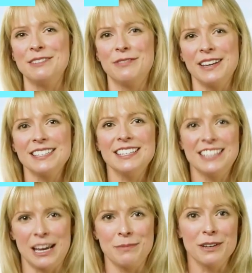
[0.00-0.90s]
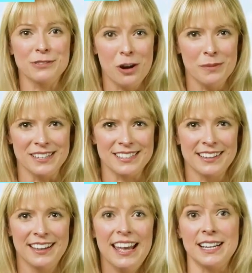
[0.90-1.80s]
And you're not going to destroy
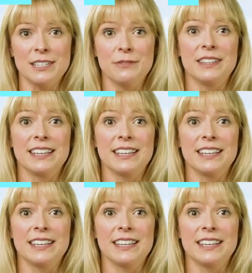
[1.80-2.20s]
my family.